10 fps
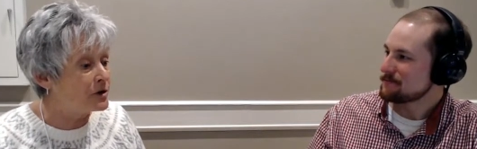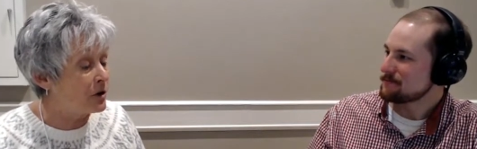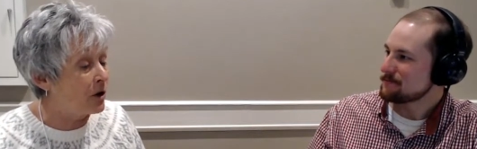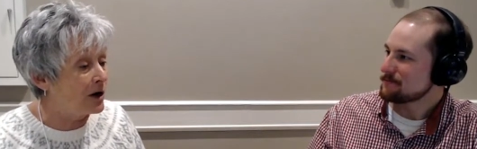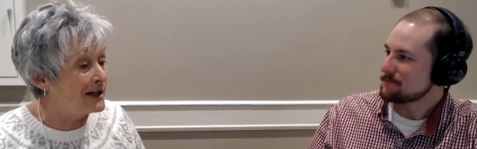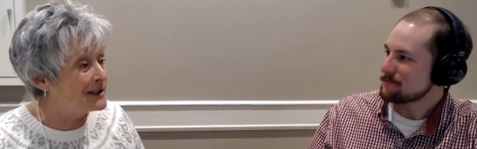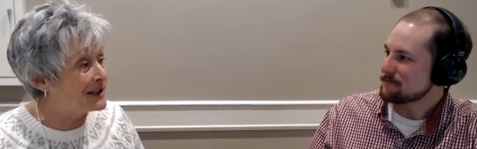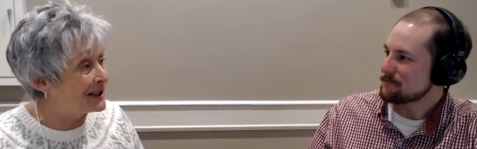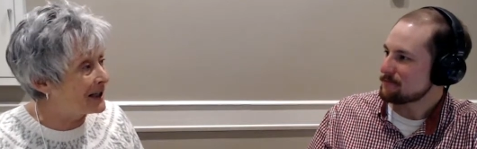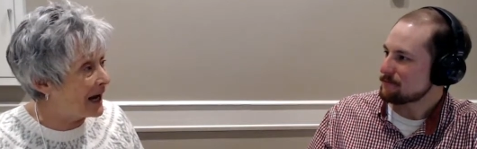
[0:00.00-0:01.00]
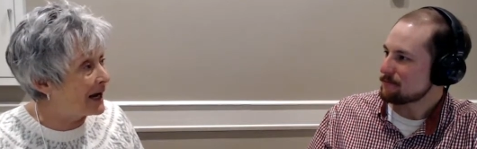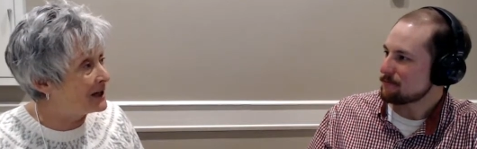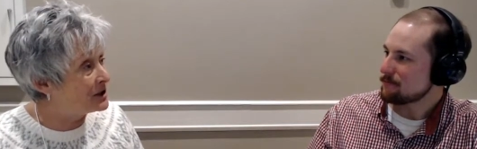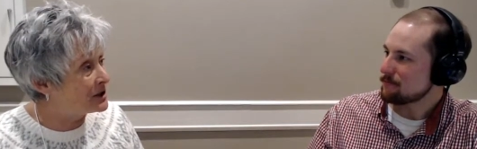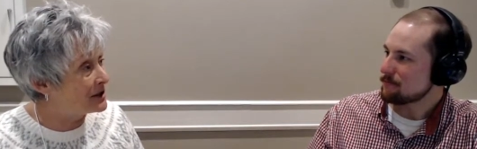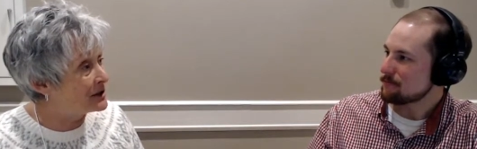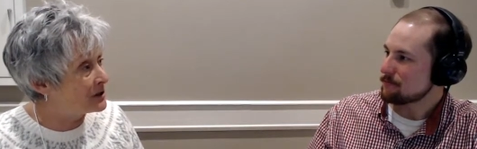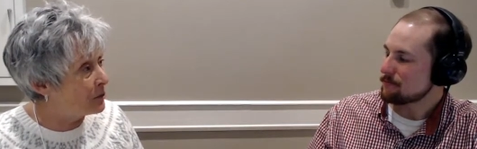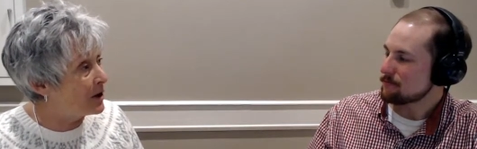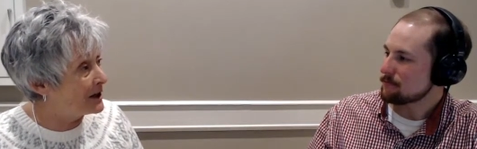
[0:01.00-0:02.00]
Speaker 1: are as engaged as
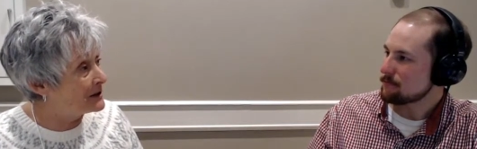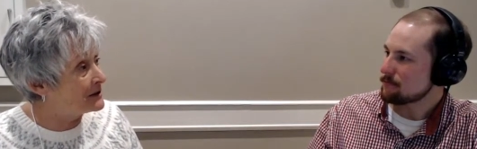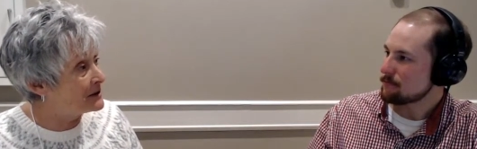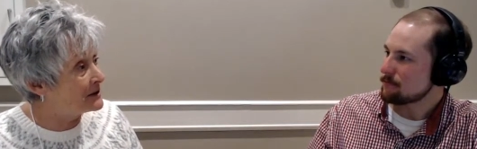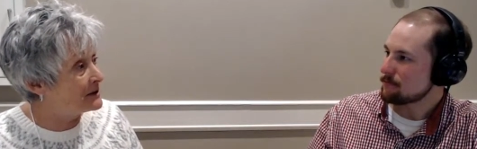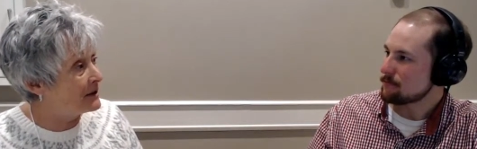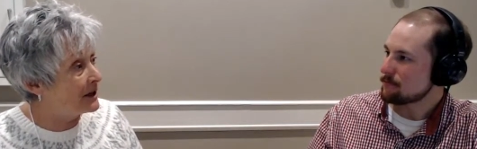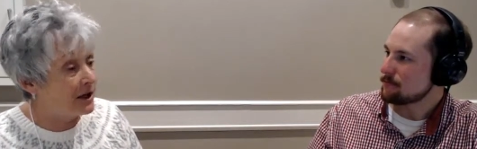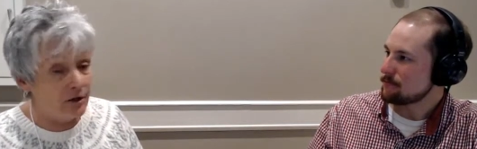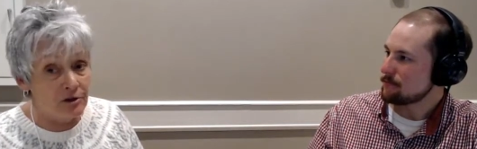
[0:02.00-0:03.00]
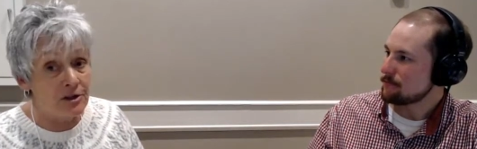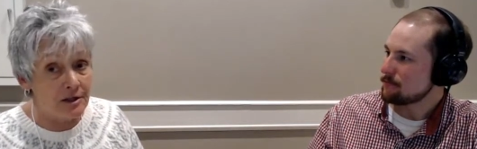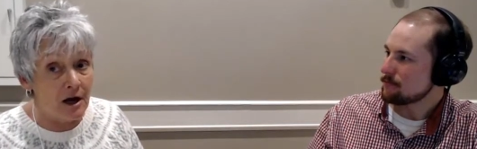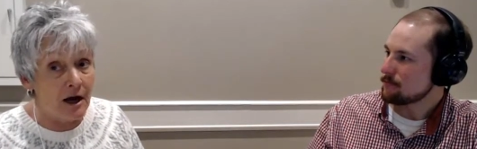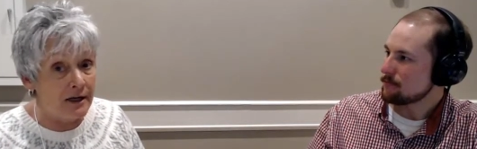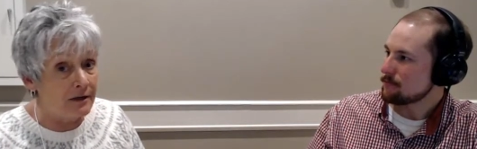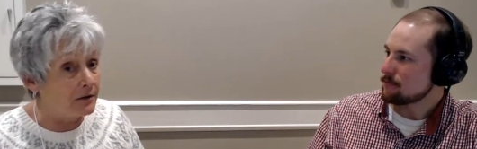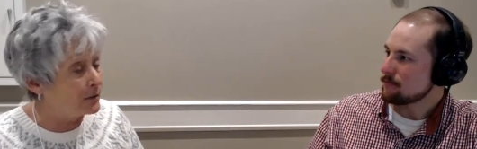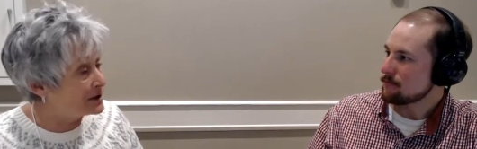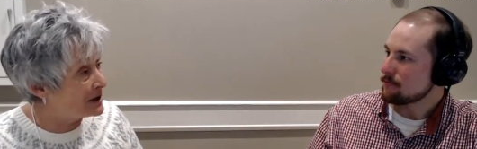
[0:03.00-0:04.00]
the ones here tonight at the
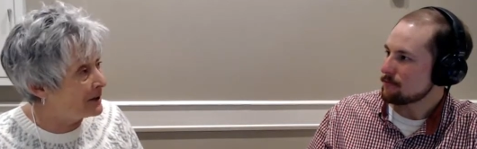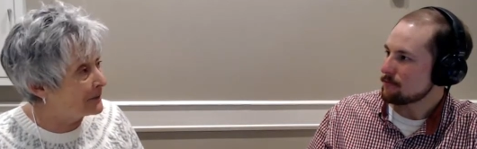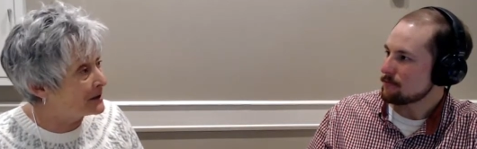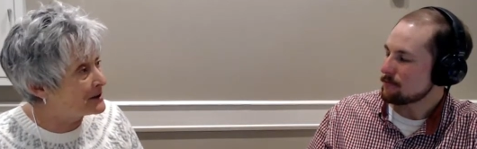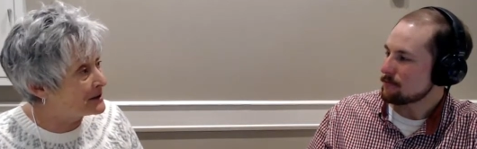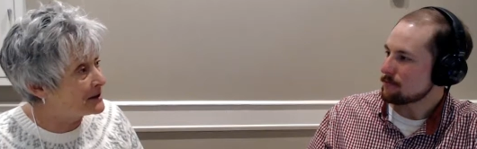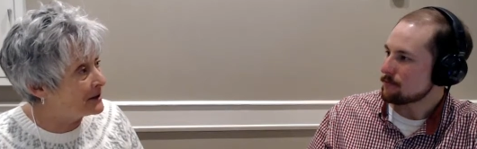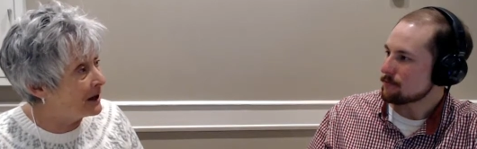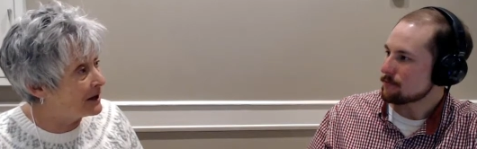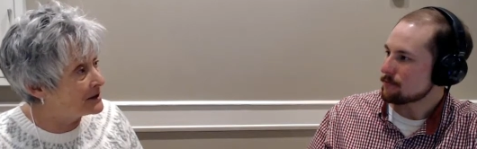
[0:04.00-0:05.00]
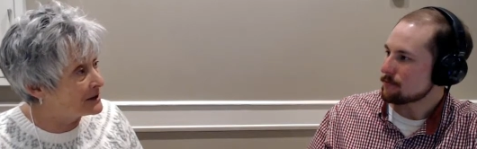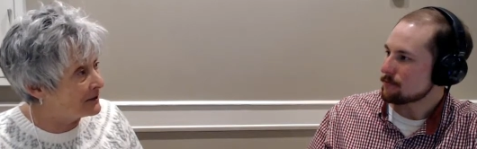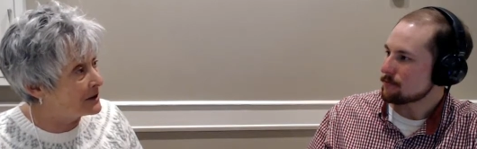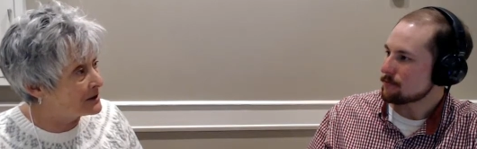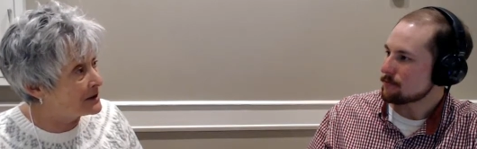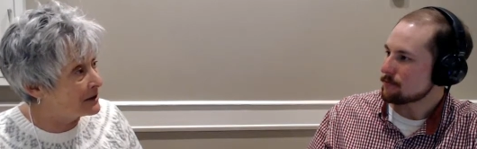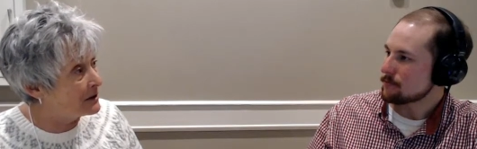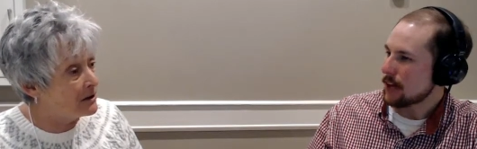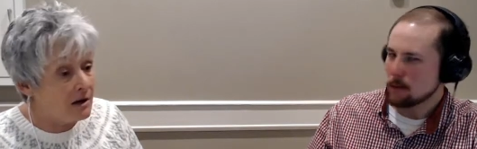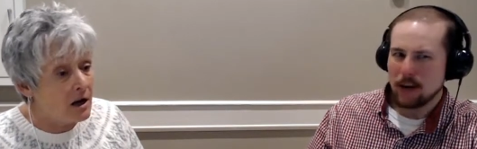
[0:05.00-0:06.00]
Wetumpka uh, Civic
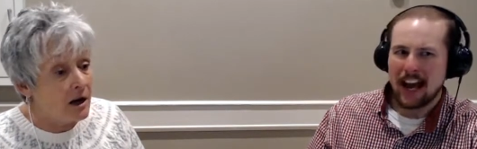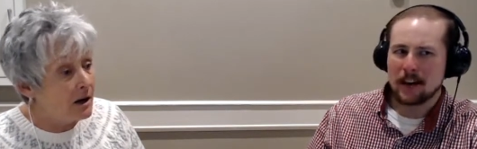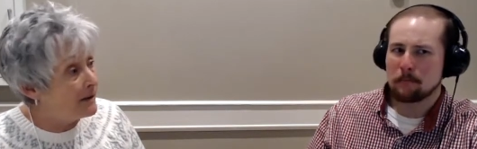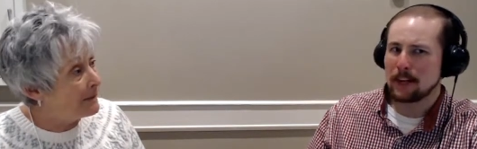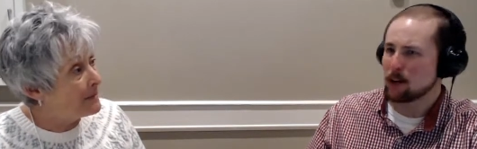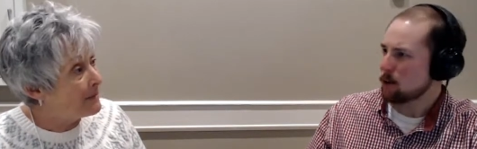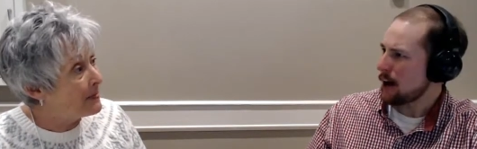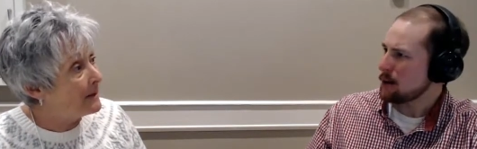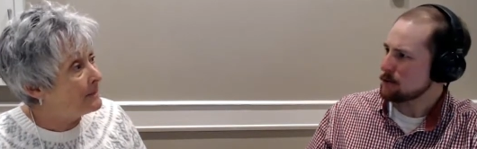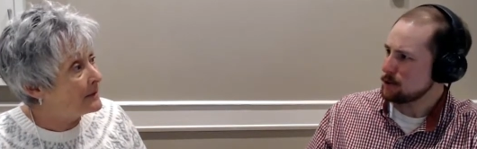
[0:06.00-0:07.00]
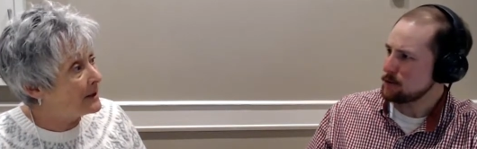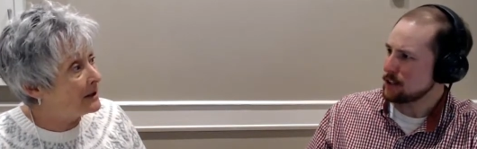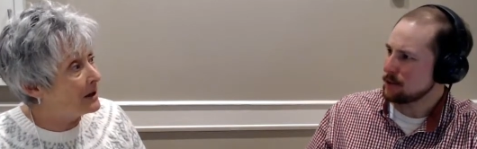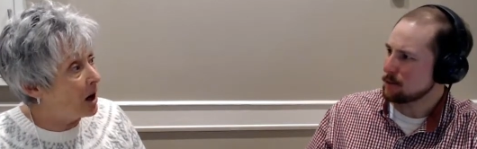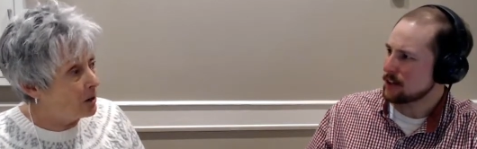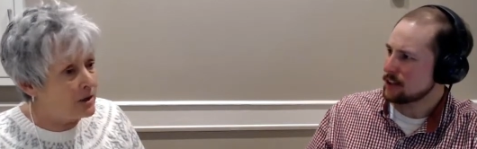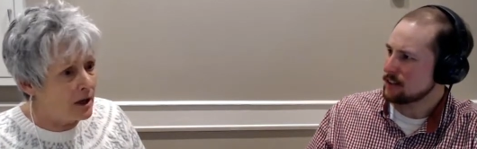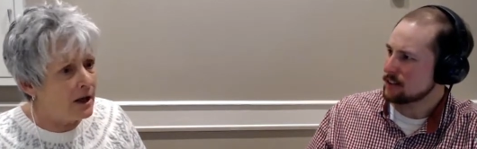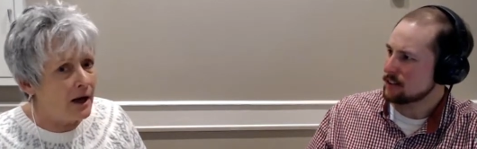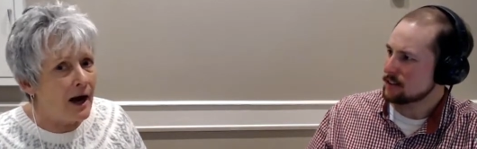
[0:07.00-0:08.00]
Center,
Speaker 2: and we had a big crowd too, didn't oh, we? Oh
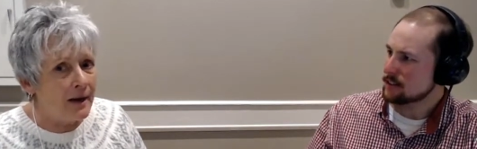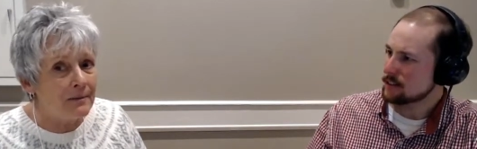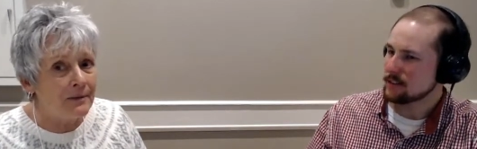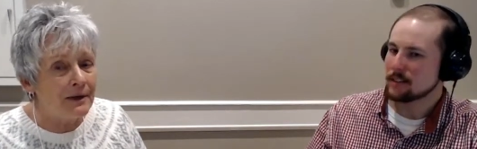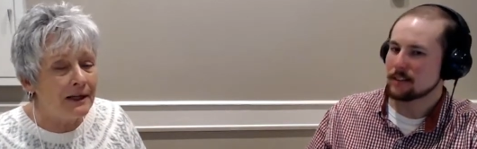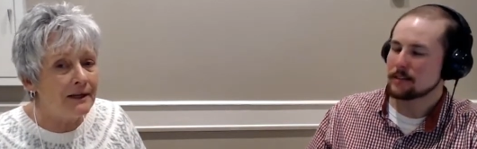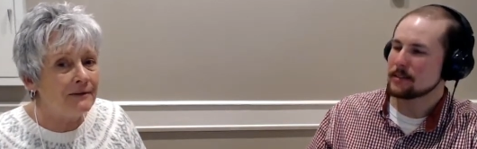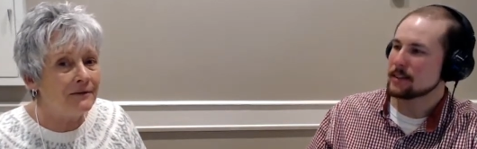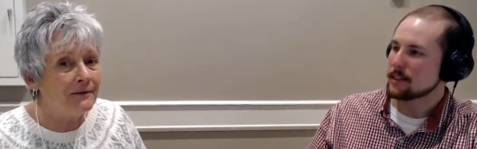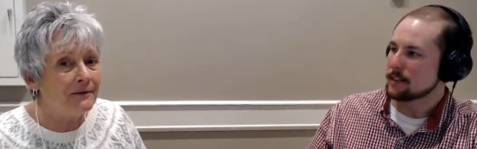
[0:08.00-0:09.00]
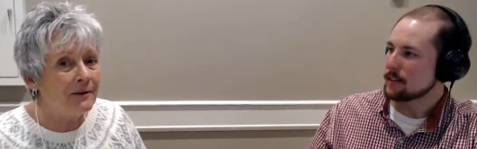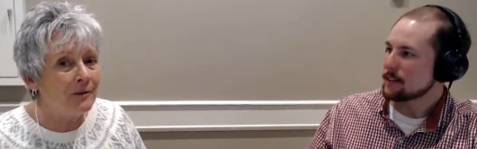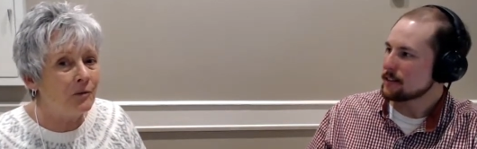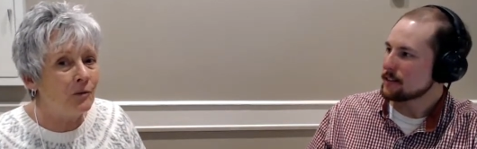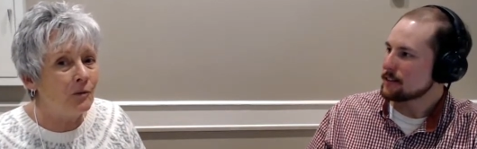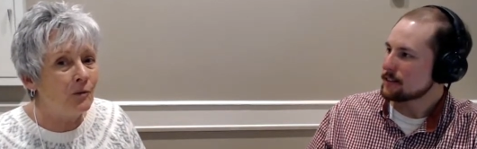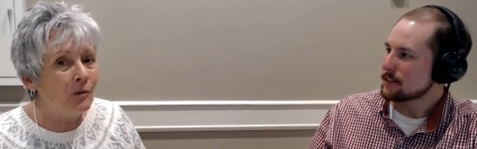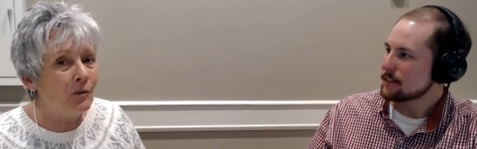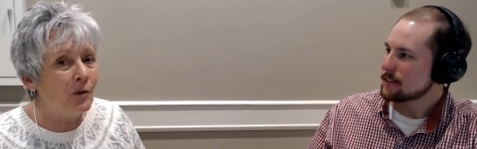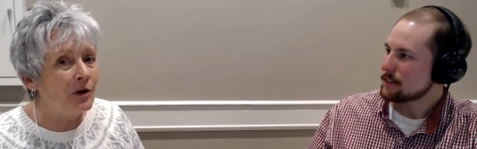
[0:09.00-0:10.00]
Speaker 1: yeah, I believe
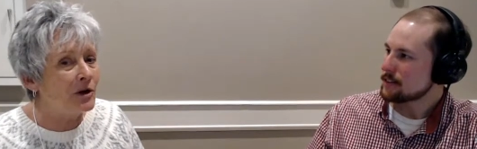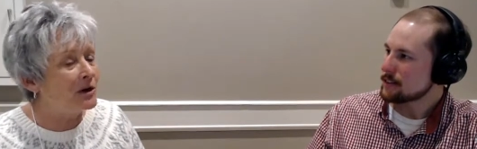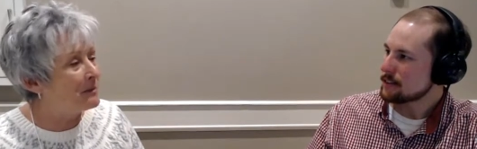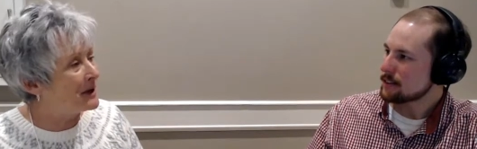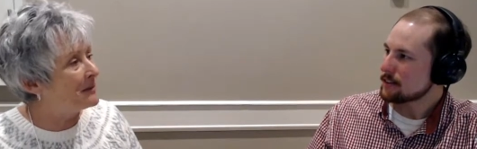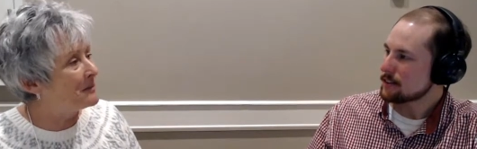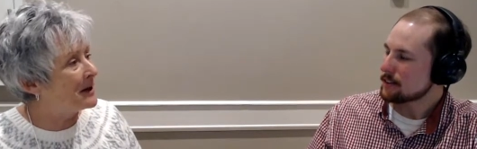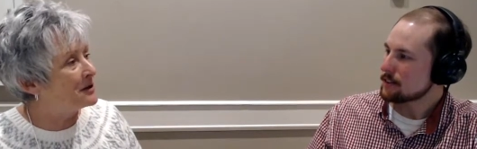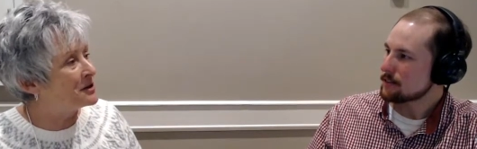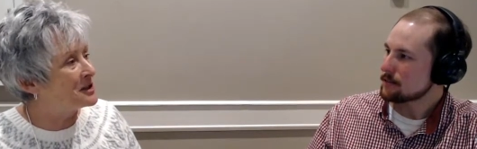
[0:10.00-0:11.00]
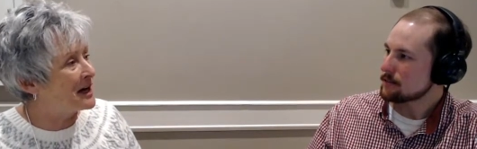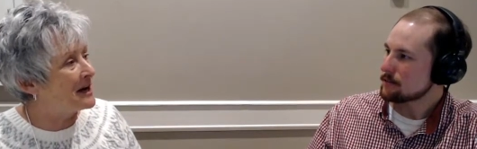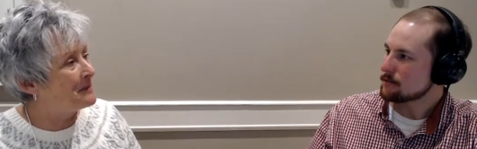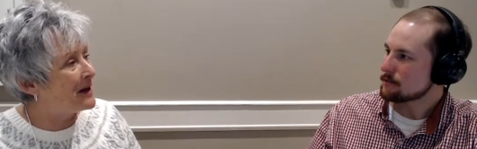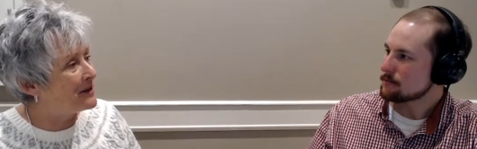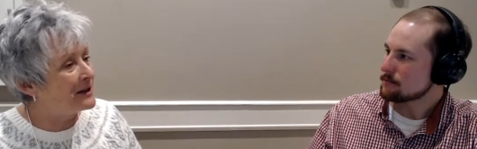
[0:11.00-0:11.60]
we're going to be in better shape. I think